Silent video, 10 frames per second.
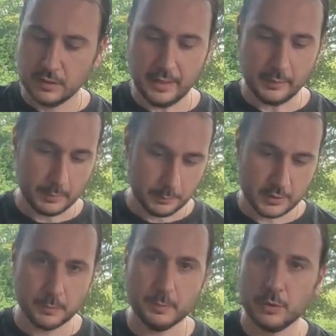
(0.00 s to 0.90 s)
Anyway,
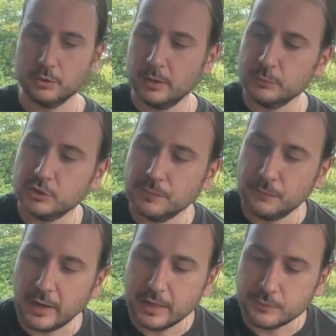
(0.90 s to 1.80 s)
so I'm using
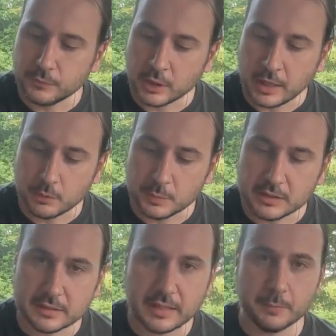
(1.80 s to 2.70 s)
5 for now,
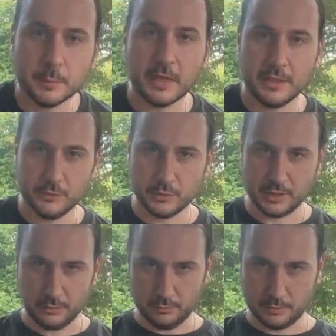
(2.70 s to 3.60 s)
but keep in mind you
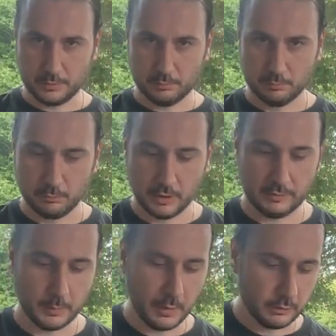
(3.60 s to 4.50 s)
can use
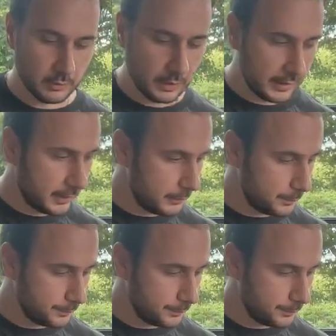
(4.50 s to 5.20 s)
whatever amount you like.